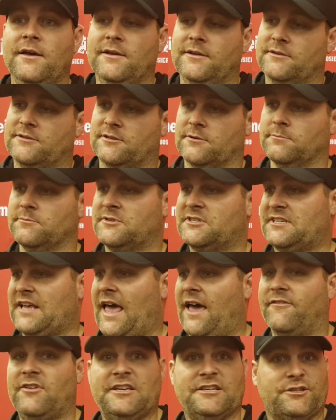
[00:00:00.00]
some
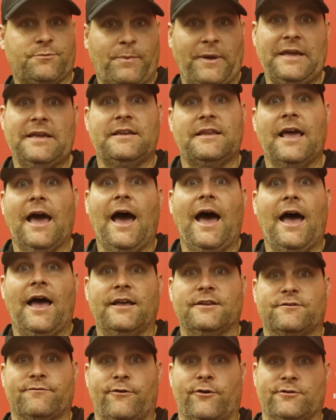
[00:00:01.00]
savvy speed
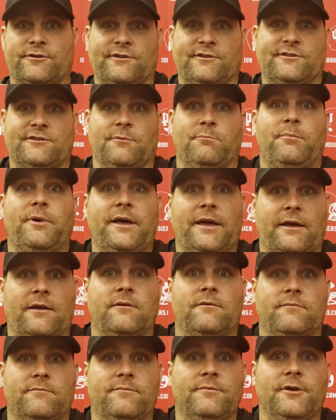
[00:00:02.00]
guys versus some big,
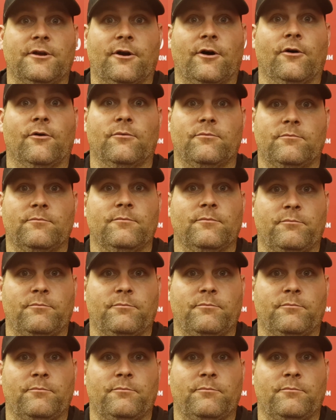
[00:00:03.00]
you know,